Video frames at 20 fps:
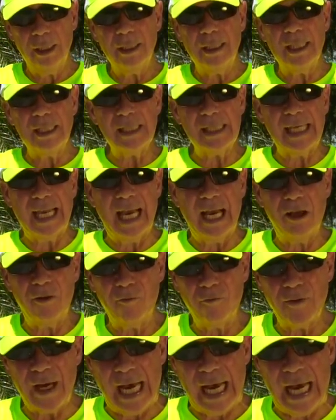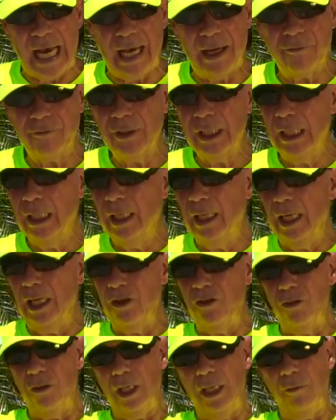Discount 5,
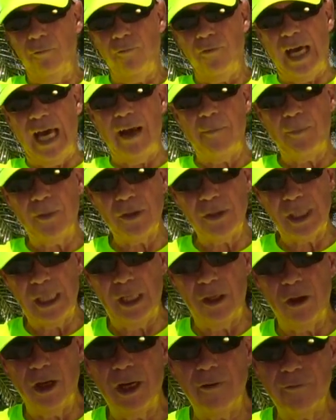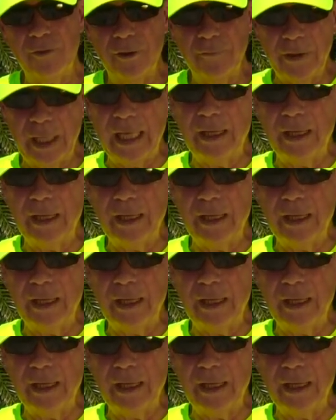and you get 5% off of